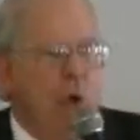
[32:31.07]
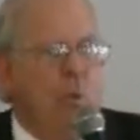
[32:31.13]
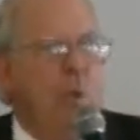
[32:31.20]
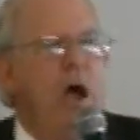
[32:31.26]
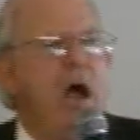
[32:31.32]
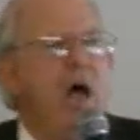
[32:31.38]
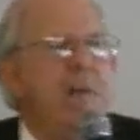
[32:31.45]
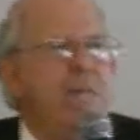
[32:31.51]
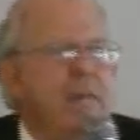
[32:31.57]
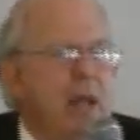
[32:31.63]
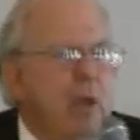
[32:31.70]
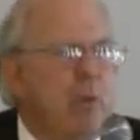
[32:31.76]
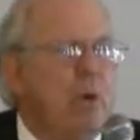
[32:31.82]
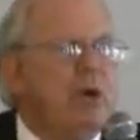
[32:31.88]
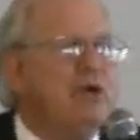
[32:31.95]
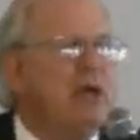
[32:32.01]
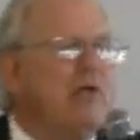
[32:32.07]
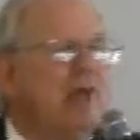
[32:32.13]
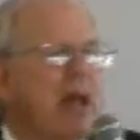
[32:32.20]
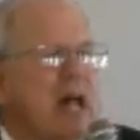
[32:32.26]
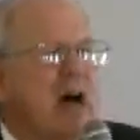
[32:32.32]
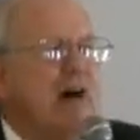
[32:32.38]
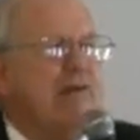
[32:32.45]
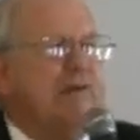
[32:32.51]
Well, when you've
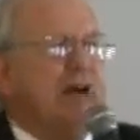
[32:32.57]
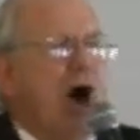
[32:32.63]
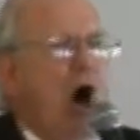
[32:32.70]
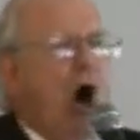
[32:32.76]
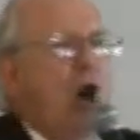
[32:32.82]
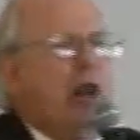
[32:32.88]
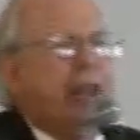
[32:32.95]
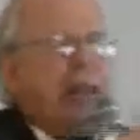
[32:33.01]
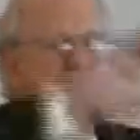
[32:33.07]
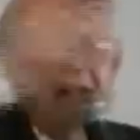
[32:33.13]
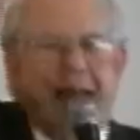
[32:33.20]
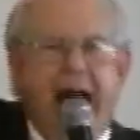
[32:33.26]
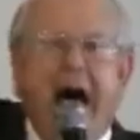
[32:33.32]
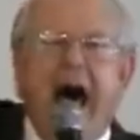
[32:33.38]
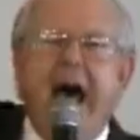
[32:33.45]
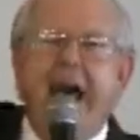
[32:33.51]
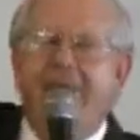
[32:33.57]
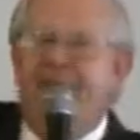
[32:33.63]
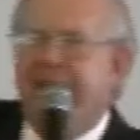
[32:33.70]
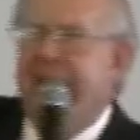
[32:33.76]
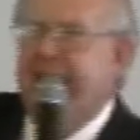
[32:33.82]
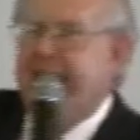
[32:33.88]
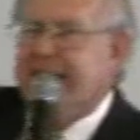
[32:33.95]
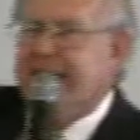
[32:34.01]
lived all of your life
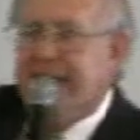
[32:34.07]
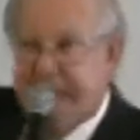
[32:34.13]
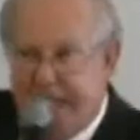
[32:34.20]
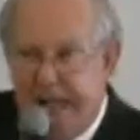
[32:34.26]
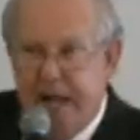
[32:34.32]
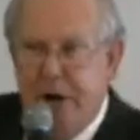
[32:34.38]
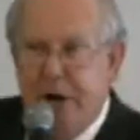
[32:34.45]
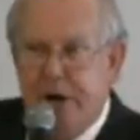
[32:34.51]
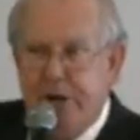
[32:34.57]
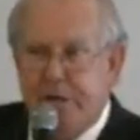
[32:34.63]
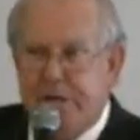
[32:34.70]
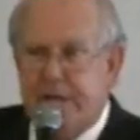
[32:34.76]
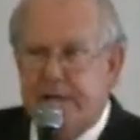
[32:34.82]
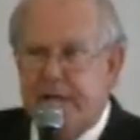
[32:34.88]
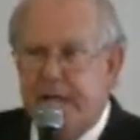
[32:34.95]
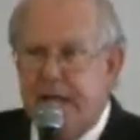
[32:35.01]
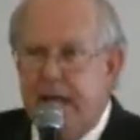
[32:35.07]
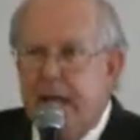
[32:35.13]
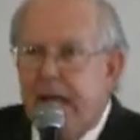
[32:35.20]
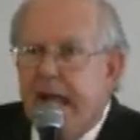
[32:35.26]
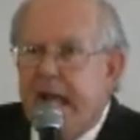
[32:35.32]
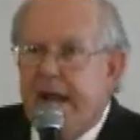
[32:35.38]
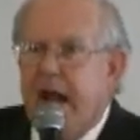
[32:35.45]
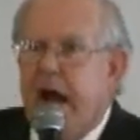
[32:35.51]
as sinners,
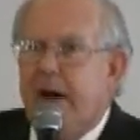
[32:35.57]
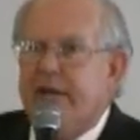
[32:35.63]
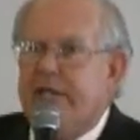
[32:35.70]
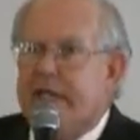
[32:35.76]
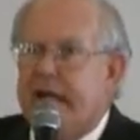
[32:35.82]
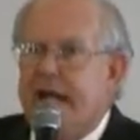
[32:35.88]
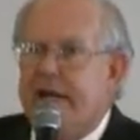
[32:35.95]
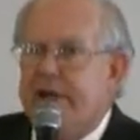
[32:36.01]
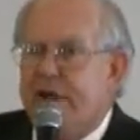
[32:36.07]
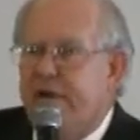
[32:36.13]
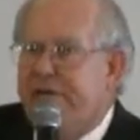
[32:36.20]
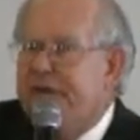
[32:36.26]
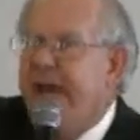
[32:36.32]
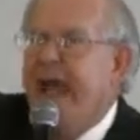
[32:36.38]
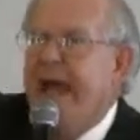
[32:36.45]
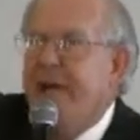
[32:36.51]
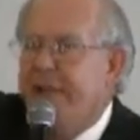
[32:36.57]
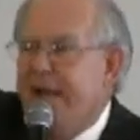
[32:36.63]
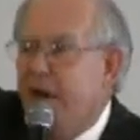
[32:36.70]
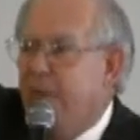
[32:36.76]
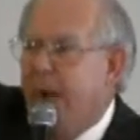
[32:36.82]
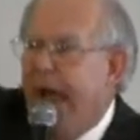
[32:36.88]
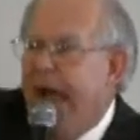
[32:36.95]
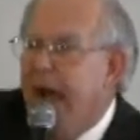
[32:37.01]
and all of a sudden your family
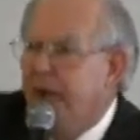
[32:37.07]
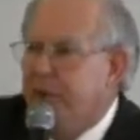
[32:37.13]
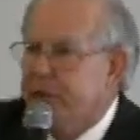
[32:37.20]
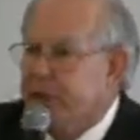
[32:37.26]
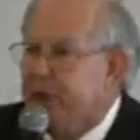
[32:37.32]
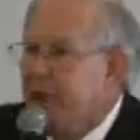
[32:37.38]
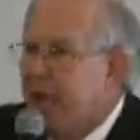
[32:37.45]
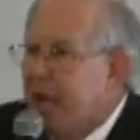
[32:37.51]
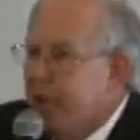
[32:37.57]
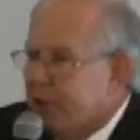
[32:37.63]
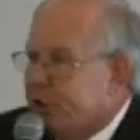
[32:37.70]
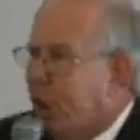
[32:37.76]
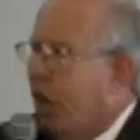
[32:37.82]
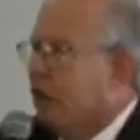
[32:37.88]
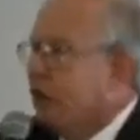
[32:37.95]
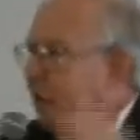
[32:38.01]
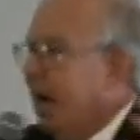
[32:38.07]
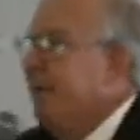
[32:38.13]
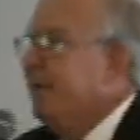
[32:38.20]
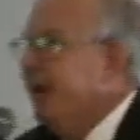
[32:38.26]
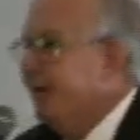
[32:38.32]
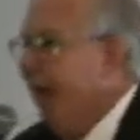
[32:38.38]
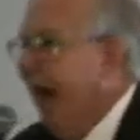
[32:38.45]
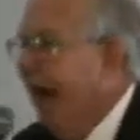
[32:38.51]
around you starts
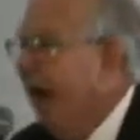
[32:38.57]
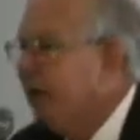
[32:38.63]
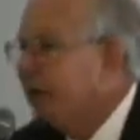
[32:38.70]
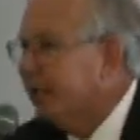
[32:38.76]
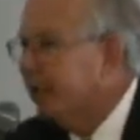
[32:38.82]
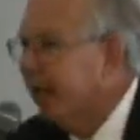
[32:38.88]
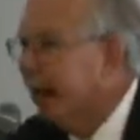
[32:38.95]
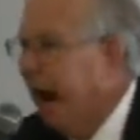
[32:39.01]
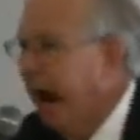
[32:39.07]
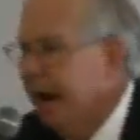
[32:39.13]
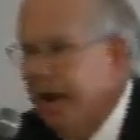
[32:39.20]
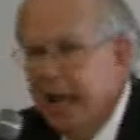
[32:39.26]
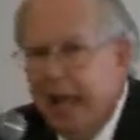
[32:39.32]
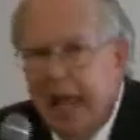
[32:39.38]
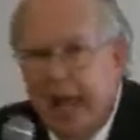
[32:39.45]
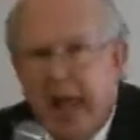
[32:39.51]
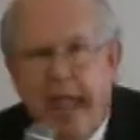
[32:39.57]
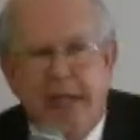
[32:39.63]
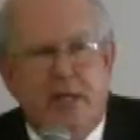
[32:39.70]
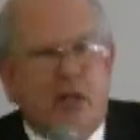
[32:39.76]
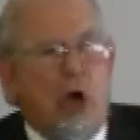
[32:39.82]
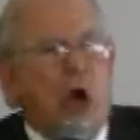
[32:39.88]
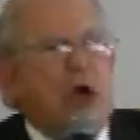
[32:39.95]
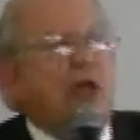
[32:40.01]
coming to the house of God and
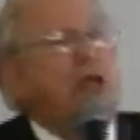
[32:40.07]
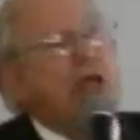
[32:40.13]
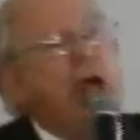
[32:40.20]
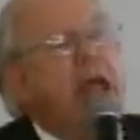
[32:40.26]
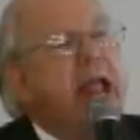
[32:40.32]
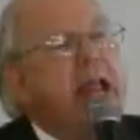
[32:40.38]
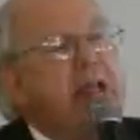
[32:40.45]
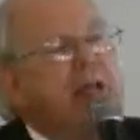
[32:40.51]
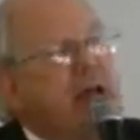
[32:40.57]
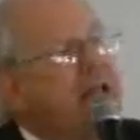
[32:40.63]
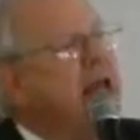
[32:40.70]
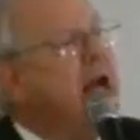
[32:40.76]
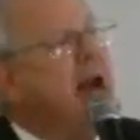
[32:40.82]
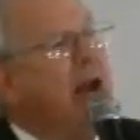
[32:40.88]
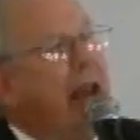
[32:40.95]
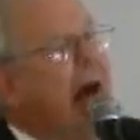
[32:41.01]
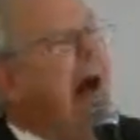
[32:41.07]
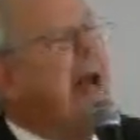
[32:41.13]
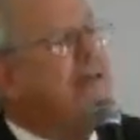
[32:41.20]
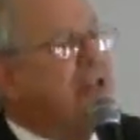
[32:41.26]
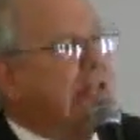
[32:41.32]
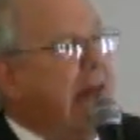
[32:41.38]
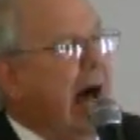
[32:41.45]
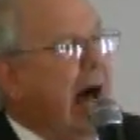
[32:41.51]
starts changing their
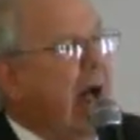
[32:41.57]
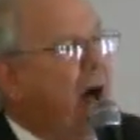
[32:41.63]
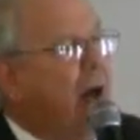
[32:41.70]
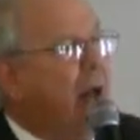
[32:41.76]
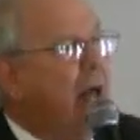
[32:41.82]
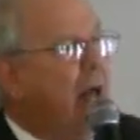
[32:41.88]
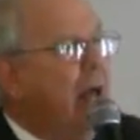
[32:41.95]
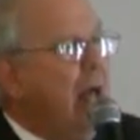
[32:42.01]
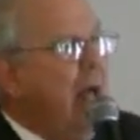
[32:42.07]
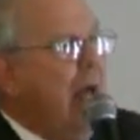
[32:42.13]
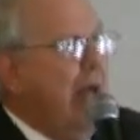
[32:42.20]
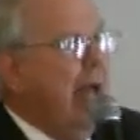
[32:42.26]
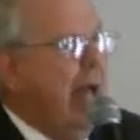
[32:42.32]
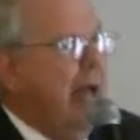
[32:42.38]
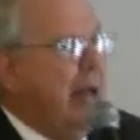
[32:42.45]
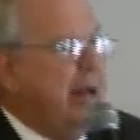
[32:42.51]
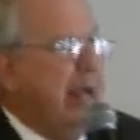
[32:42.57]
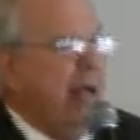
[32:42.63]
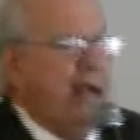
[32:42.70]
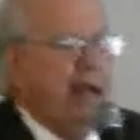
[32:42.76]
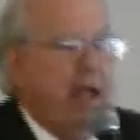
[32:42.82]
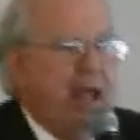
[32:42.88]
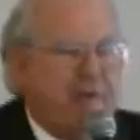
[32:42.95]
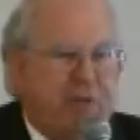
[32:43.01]
lifestyle and,
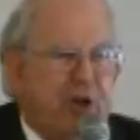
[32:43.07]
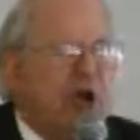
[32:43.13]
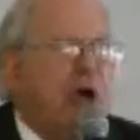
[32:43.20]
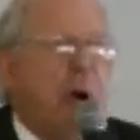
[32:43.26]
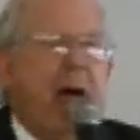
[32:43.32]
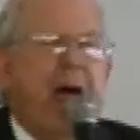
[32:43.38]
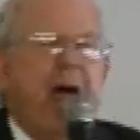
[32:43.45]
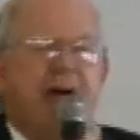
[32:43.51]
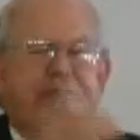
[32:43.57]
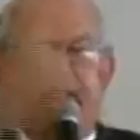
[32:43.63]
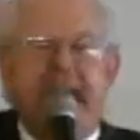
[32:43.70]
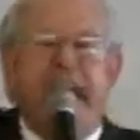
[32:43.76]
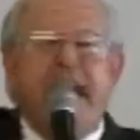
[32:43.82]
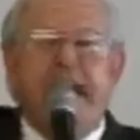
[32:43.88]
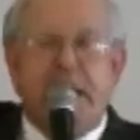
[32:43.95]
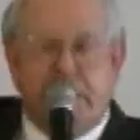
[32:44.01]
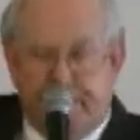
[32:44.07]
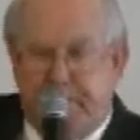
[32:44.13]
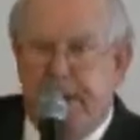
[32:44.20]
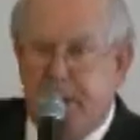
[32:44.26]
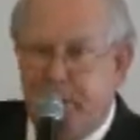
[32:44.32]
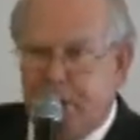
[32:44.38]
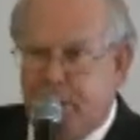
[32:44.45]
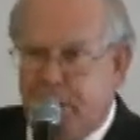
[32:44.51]
and if you don't have any
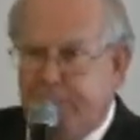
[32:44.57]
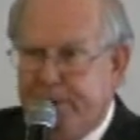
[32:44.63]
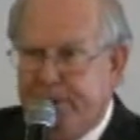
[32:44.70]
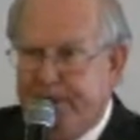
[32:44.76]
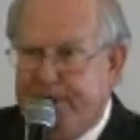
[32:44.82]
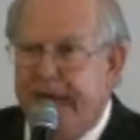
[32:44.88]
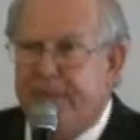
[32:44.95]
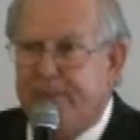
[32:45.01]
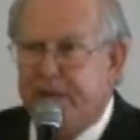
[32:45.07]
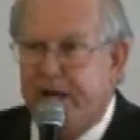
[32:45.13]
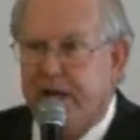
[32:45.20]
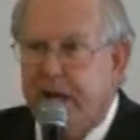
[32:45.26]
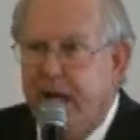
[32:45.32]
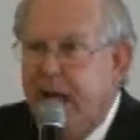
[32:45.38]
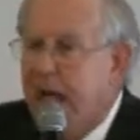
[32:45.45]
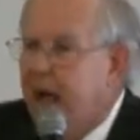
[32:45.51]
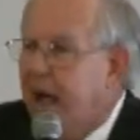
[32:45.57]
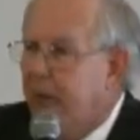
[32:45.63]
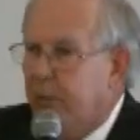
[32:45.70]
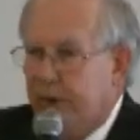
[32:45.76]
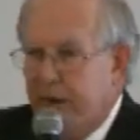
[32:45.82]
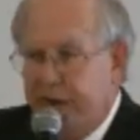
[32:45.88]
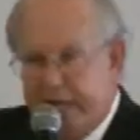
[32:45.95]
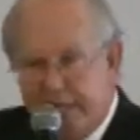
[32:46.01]
spiritual perception,
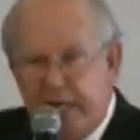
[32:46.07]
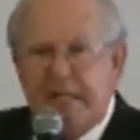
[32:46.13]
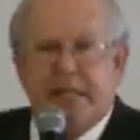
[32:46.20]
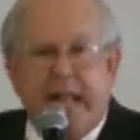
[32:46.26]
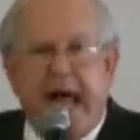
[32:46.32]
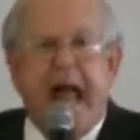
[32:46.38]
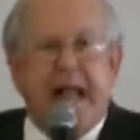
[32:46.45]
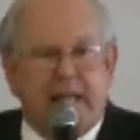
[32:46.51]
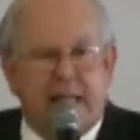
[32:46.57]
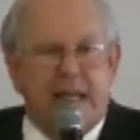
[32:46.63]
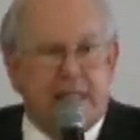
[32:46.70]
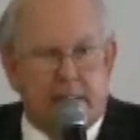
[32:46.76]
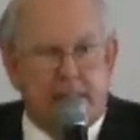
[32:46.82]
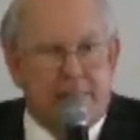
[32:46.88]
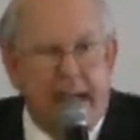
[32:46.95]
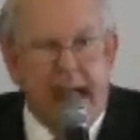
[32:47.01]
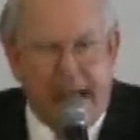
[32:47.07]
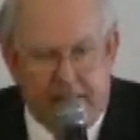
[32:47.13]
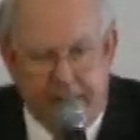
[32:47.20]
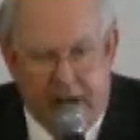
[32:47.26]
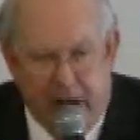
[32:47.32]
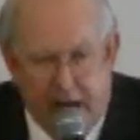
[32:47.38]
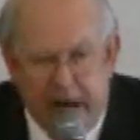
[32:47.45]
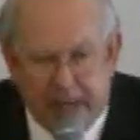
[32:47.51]
well, just like this man,
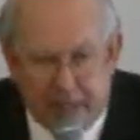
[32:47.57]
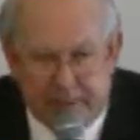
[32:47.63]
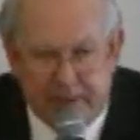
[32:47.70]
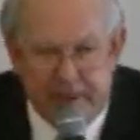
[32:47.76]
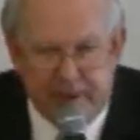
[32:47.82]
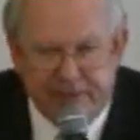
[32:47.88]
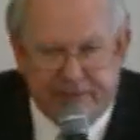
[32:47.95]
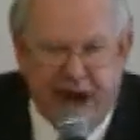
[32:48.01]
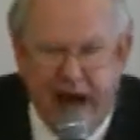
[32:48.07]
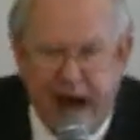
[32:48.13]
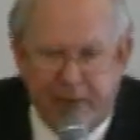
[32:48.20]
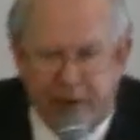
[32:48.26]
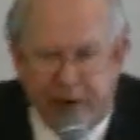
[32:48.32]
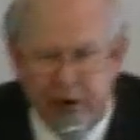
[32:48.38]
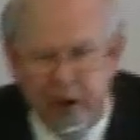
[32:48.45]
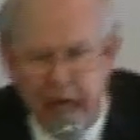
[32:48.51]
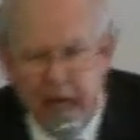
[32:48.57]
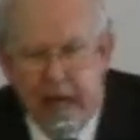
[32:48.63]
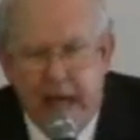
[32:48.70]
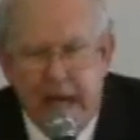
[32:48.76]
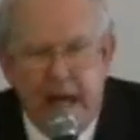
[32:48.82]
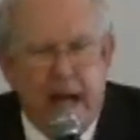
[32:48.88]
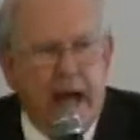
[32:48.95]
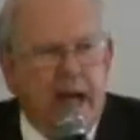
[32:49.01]
the husband, the father,
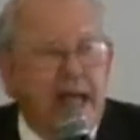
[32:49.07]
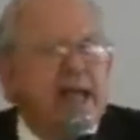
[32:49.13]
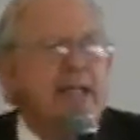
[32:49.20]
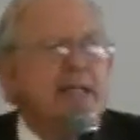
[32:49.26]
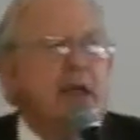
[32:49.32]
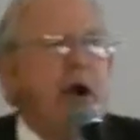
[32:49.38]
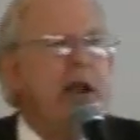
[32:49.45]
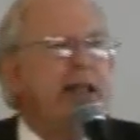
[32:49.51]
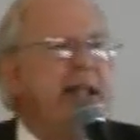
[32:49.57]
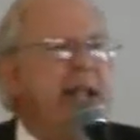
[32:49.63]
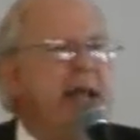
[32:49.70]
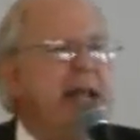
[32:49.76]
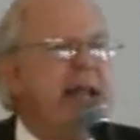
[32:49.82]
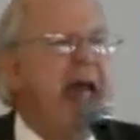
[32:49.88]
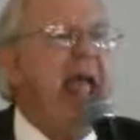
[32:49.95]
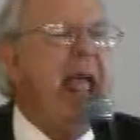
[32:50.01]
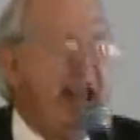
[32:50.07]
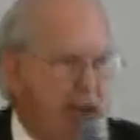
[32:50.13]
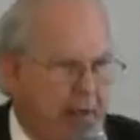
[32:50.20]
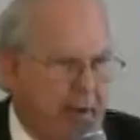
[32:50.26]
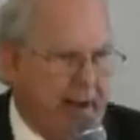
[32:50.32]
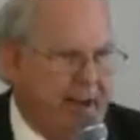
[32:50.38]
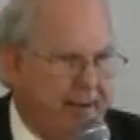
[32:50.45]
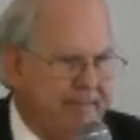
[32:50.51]
uh, he started getting
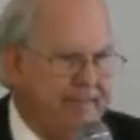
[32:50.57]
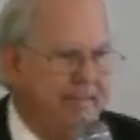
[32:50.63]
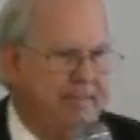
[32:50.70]
angry.